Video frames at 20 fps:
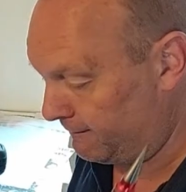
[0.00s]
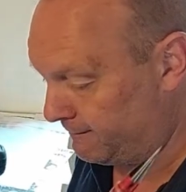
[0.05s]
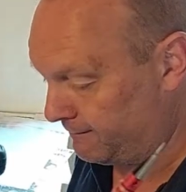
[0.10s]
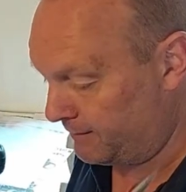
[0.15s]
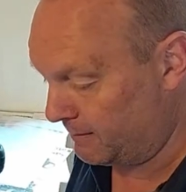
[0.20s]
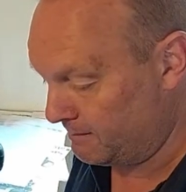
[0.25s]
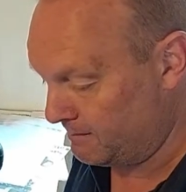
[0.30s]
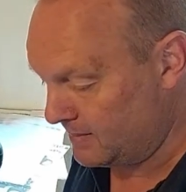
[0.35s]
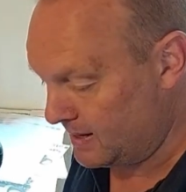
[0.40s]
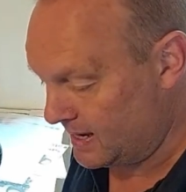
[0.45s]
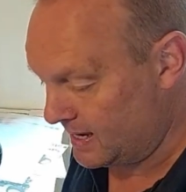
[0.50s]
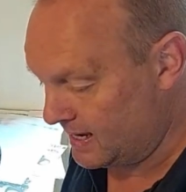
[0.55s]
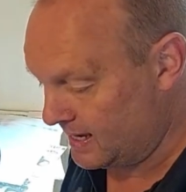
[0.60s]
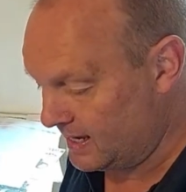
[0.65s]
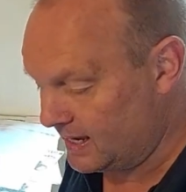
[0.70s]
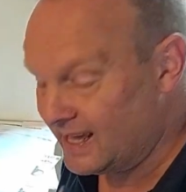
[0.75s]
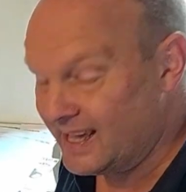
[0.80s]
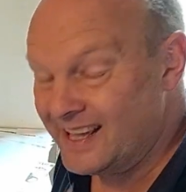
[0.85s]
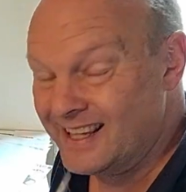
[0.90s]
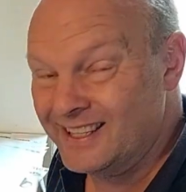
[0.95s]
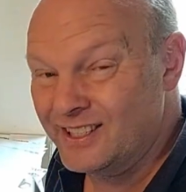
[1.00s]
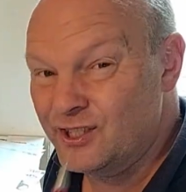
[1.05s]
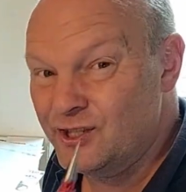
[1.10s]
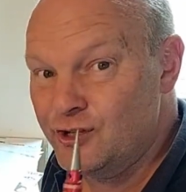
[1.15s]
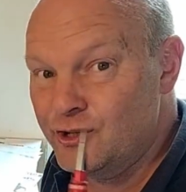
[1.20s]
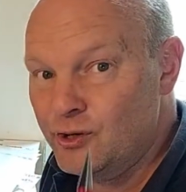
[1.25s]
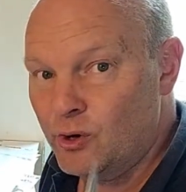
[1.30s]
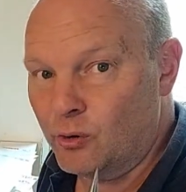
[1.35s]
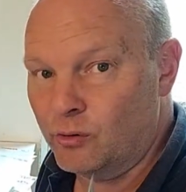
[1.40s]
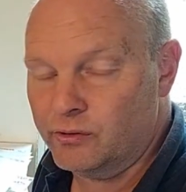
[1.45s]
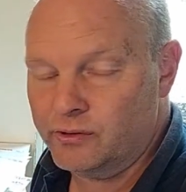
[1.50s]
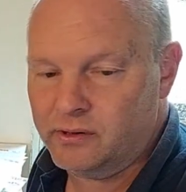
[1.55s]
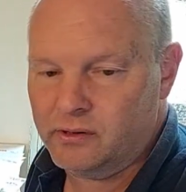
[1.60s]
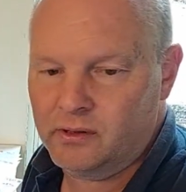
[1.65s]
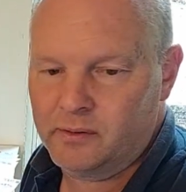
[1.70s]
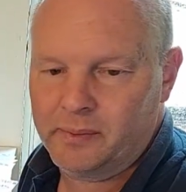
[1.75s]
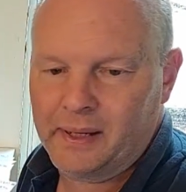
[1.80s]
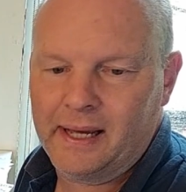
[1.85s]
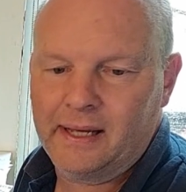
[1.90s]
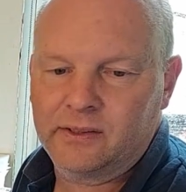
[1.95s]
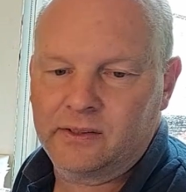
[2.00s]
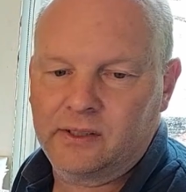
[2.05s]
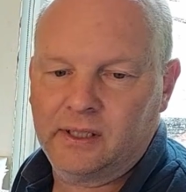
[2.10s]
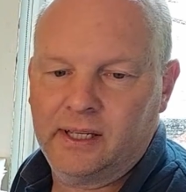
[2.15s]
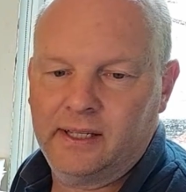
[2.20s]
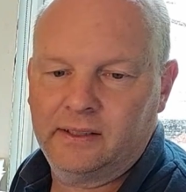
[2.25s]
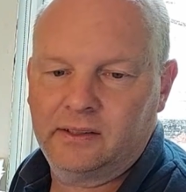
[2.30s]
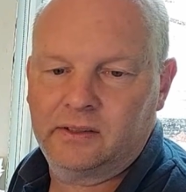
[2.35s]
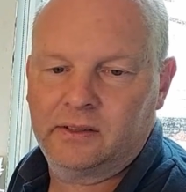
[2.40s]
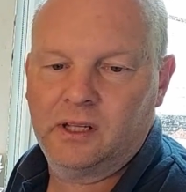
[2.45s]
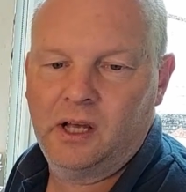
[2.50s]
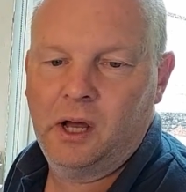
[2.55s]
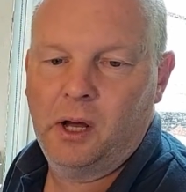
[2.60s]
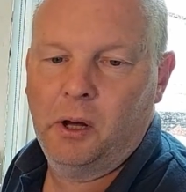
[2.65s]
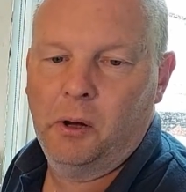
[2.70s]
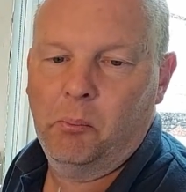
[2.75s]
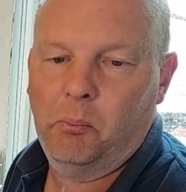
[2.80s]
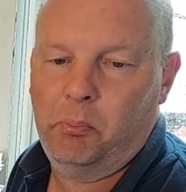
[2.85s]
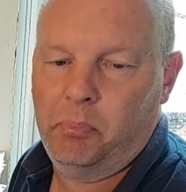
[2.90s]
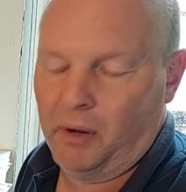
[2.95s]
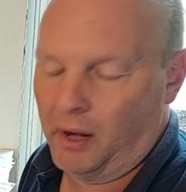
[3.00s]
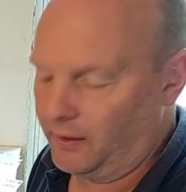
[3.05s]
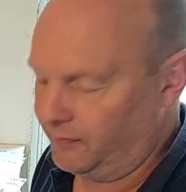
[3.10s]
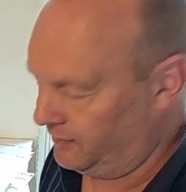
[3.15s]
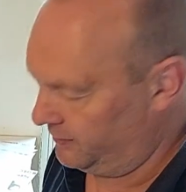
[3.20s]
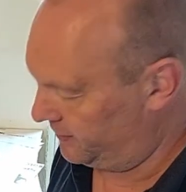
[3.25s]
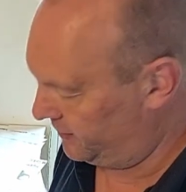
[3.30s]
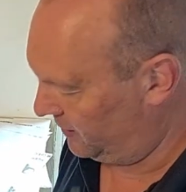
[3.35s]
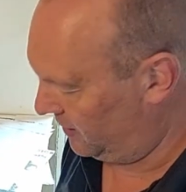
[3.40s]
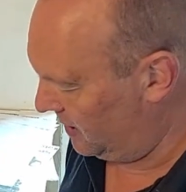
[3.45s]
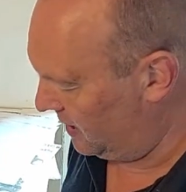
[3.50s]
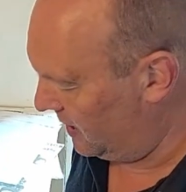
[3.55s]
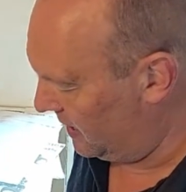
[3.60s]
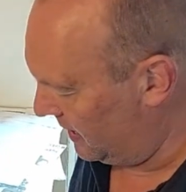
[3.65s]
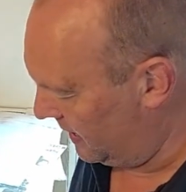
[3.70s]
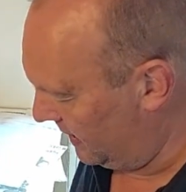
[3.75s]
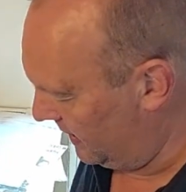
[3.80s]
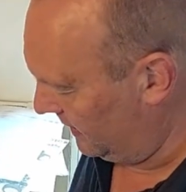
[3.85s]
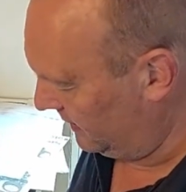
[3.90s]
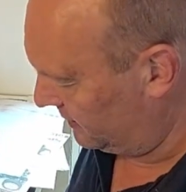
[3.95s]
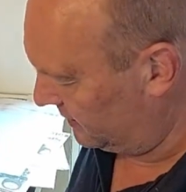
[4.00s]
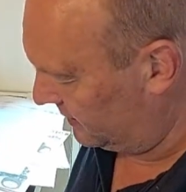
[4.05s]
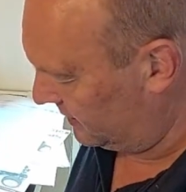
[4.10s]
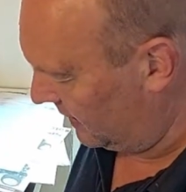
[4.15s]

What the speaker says: for me, is not the best. It's blunt. It